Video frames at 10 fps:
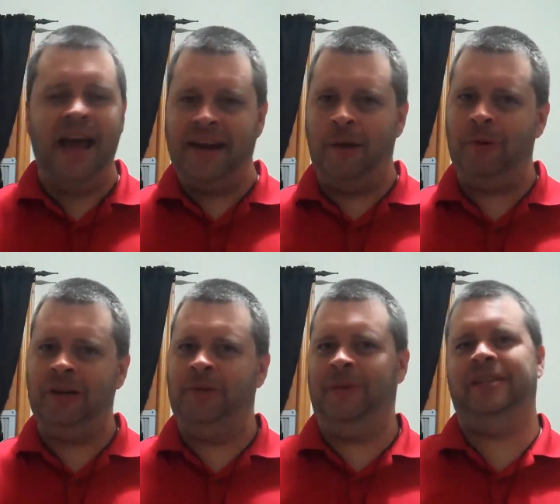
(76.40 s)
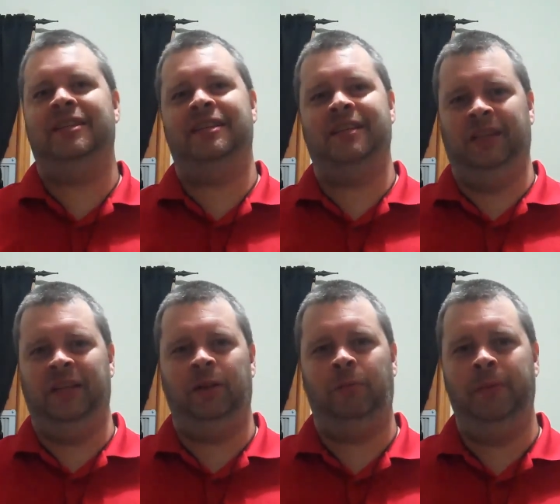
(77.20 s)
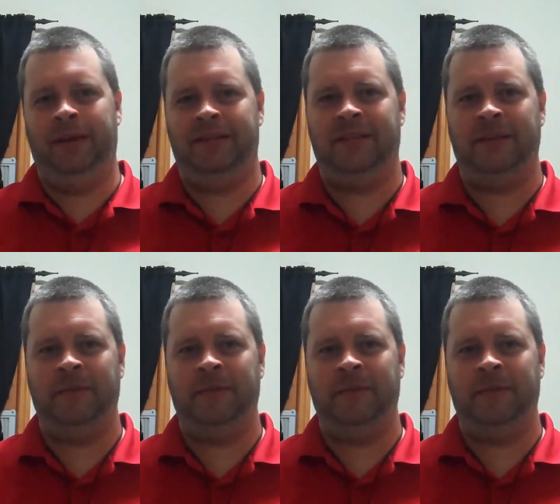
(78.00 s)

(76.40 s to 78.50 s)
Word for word: Now I want to address this a little bit.